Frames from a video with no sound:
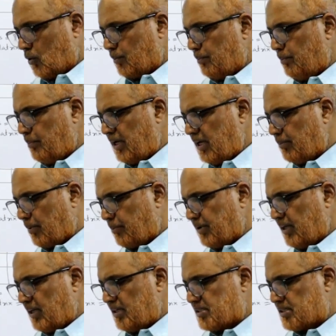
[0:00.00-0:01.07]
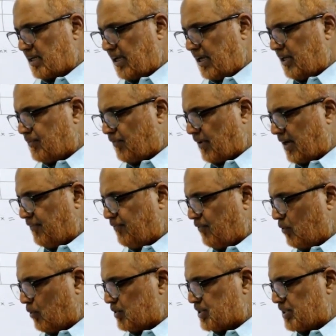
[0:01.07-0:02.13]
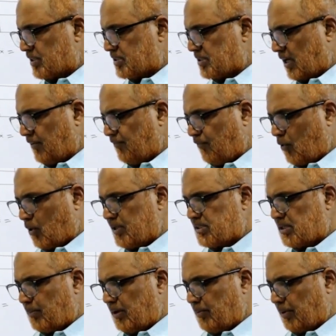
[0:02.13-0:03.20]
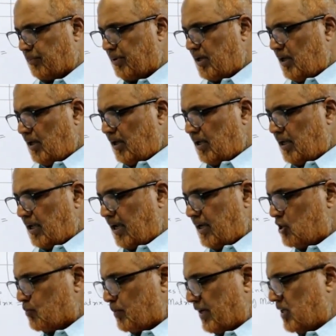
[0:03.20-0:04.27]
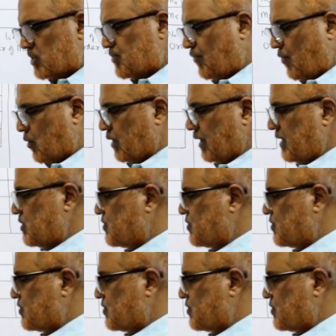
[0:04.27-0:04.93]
row, minimum is 8, 5, 4, 6, 9. 4 is the minimum. 8 minus 4